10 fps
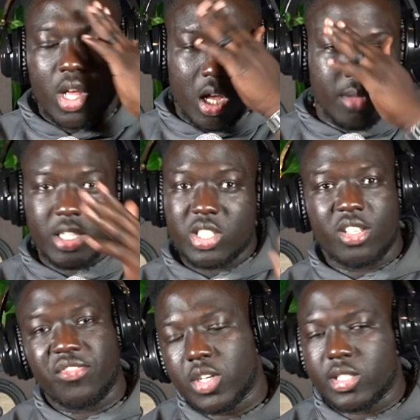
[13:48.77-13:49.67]
This is the
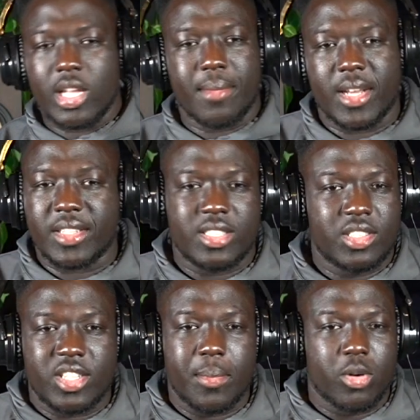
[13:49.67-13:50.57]
first time that I've seen
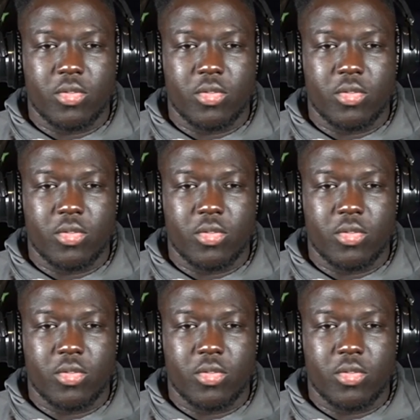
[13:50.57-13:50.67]
Shepherd